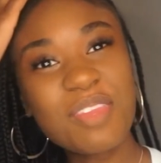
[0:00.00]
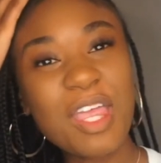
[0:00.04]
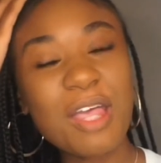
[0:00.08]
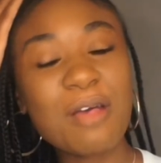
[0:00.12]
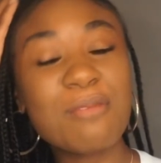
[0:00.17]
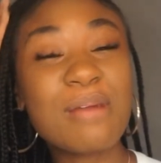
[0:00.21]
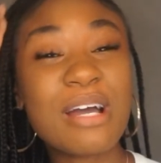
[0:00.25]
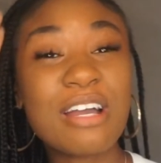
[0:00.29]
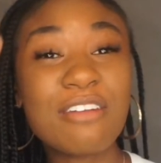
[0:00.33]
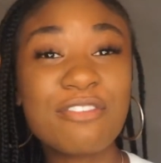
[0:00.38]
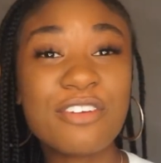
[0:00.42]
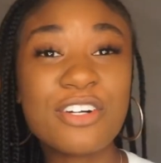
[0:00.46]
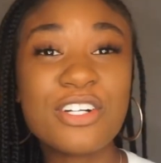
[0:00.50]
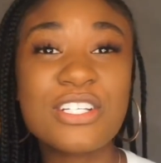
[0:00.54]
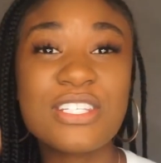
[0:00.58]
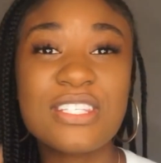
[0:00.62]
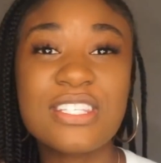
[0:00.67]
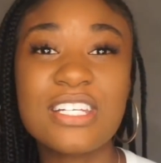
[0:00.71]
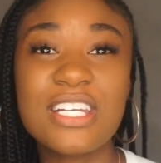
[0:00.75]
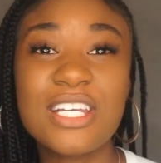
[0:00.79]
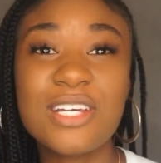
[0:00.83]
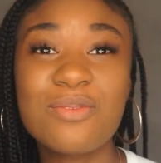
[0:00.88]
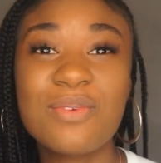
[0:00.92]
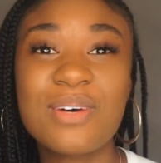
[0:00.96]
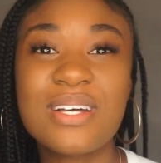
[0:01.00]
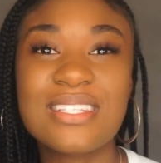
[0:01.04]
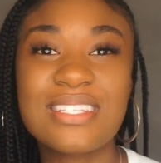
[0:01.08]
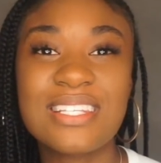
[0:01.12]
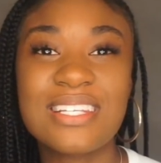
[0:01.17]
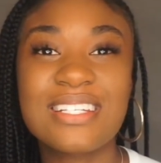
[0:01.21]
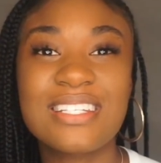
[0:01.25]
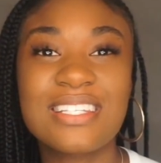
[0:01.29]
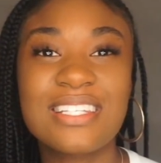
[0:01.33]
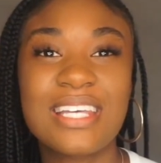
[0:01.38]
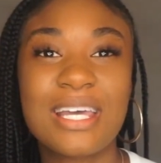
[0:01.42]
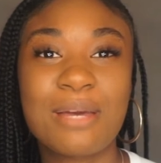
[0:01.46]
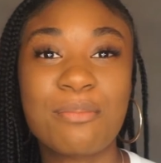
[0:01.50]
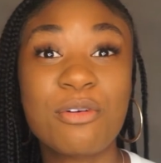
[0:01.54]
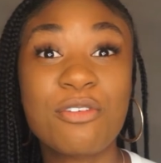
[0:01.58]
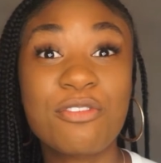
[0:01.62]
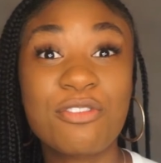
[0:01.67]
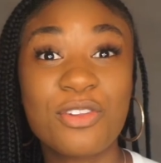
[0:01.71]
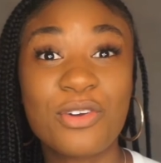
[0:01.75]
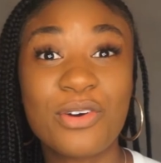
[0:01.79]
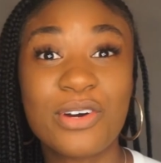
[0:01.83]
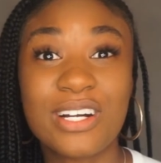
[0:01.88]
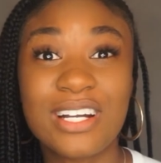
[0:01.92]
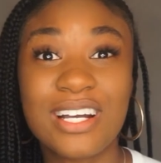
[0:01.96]
My first city was in Tampa,
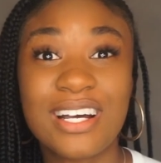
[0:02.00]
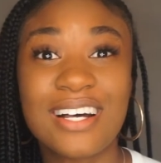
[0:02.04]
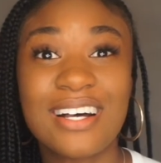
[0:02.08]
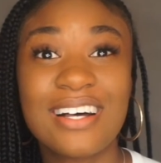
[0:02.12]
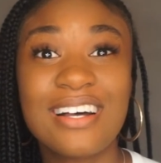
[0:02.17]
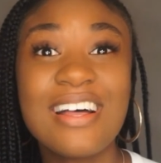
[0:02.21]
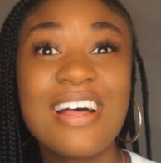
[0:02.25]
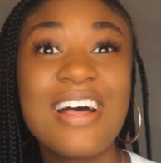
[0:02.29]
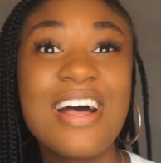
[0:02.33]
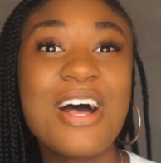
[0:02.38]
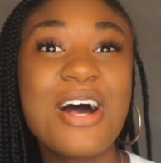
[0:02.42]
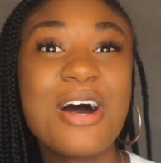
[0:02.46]
Florida.